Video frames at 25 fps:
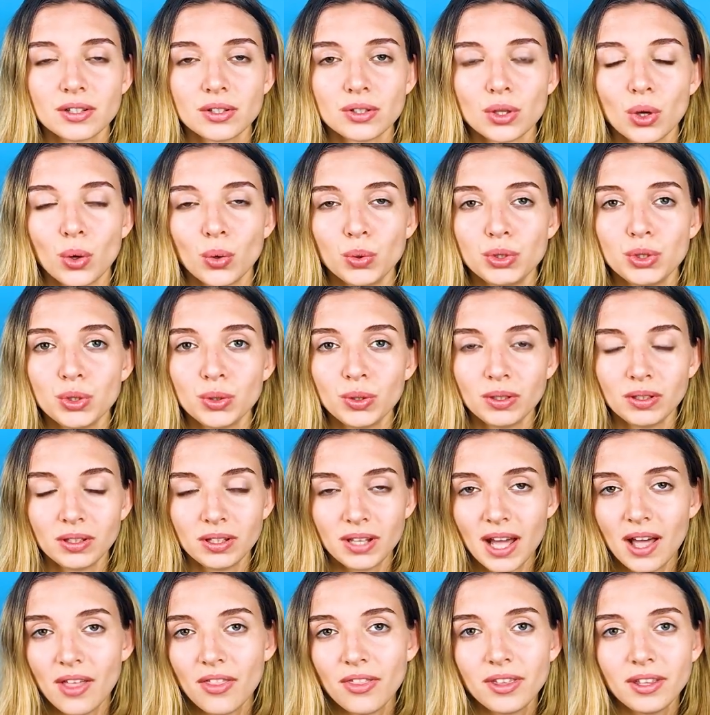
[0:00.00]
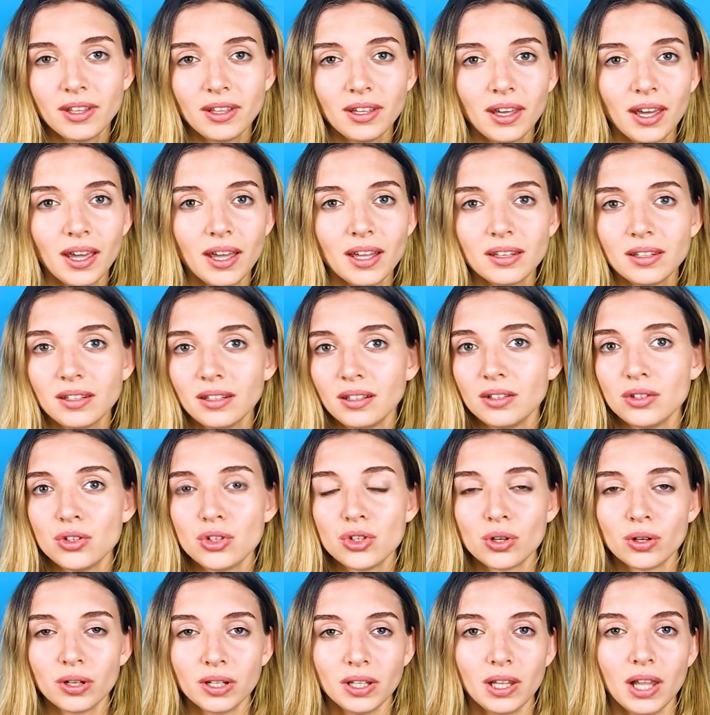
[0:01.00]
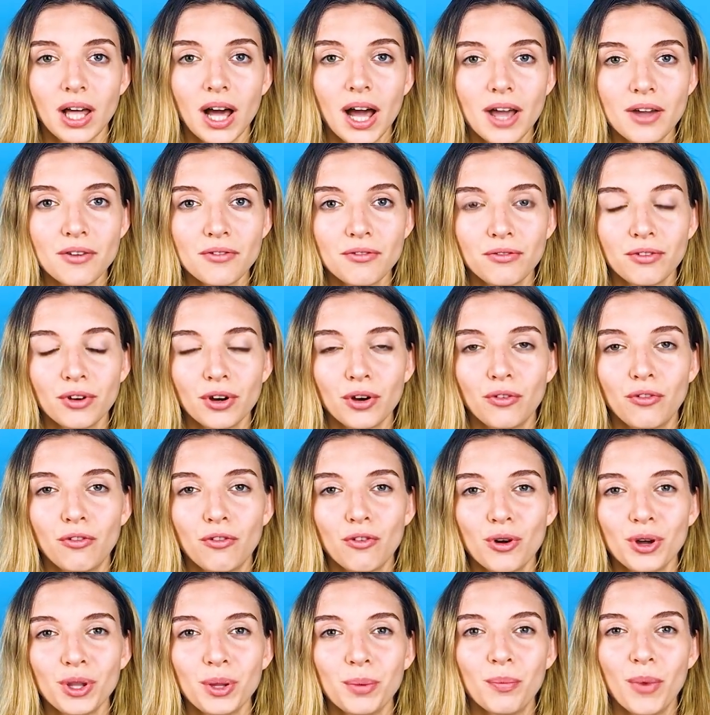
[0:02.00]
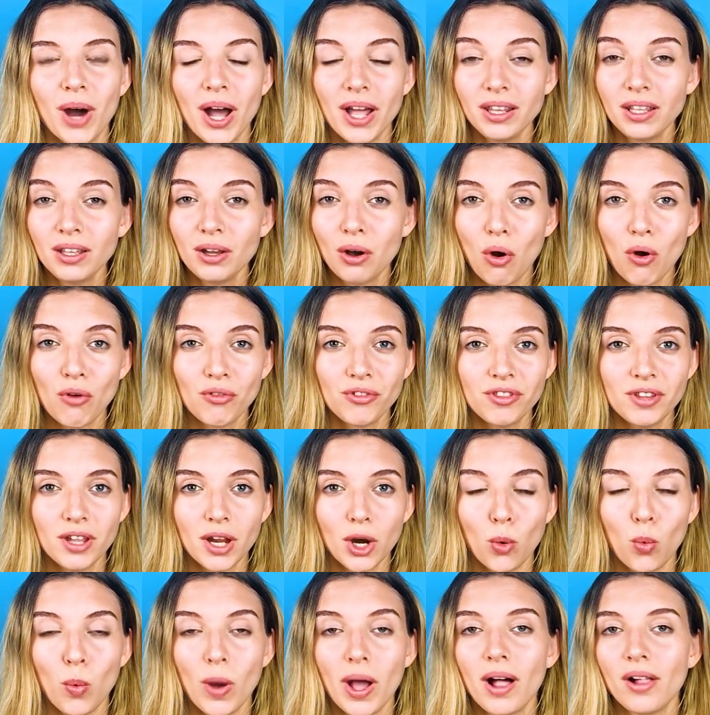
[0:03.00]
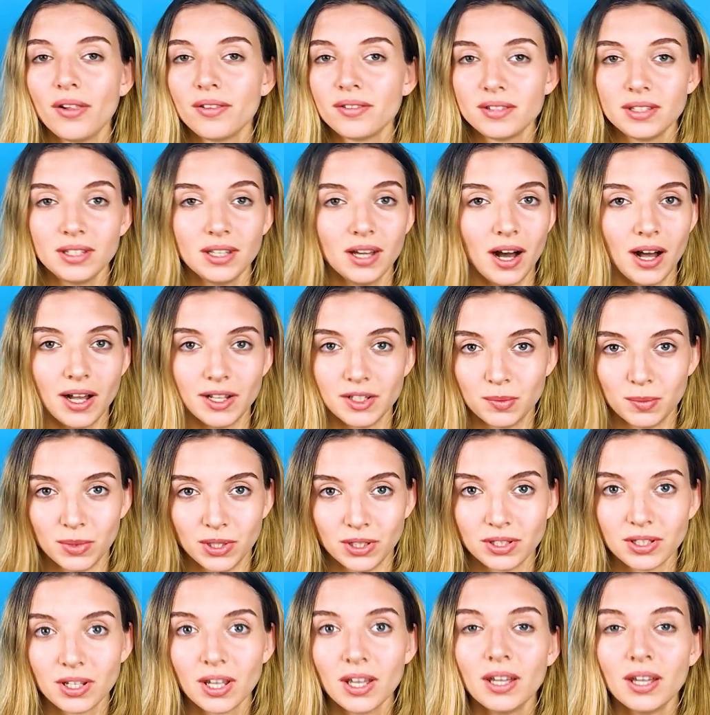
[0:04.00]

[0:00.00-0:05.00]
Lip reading: so doing nothing and enjoying life for the money of their wealthy husband.